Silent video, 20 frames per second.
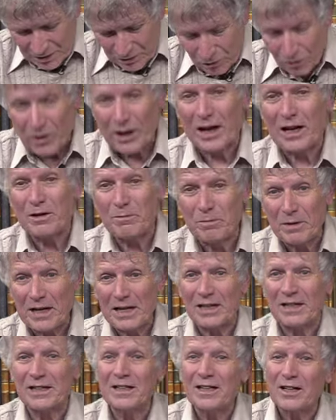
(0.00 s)
or had
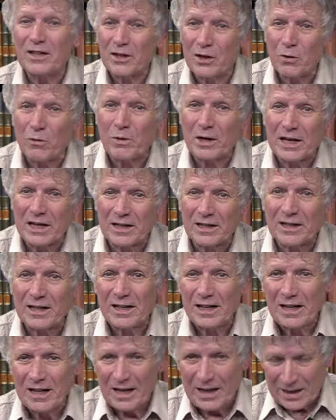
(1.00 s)
been, the queen,
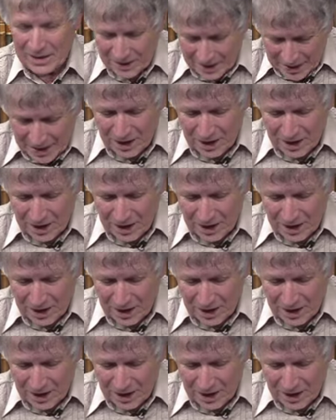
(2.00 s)
and